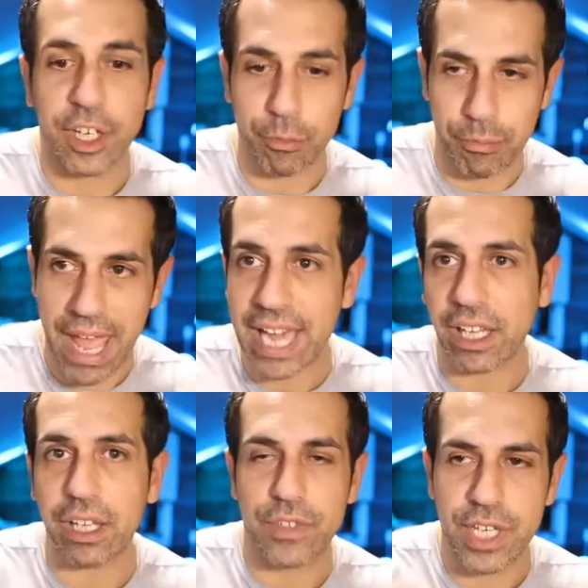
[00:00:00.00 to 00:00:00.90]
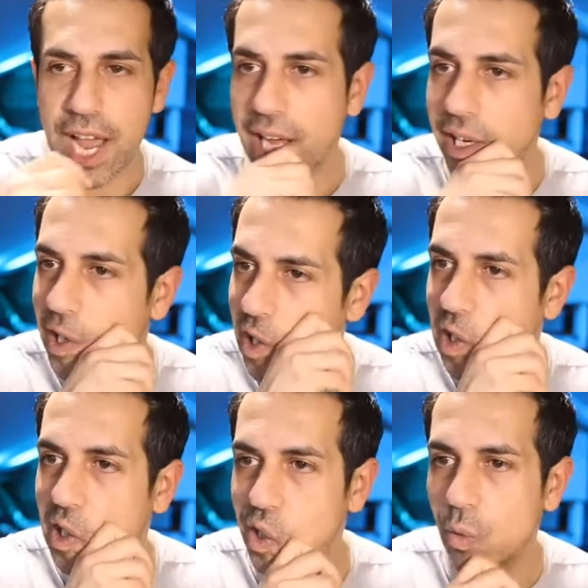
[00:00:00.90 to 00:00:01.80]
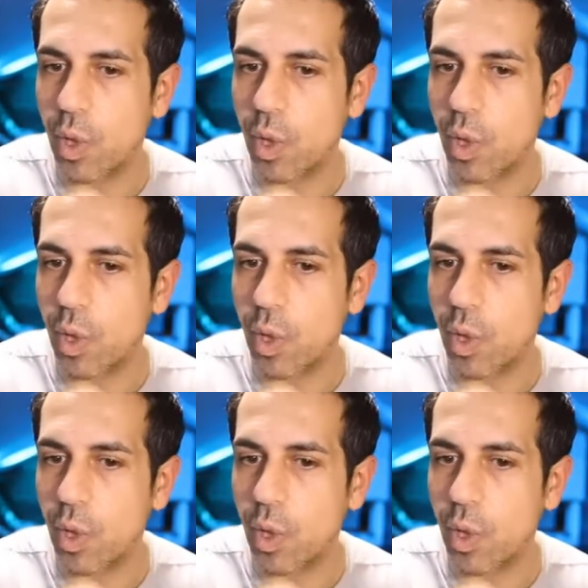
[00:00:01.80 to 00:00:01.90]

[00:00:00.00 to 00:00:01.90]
they're bad, give snack. So you want to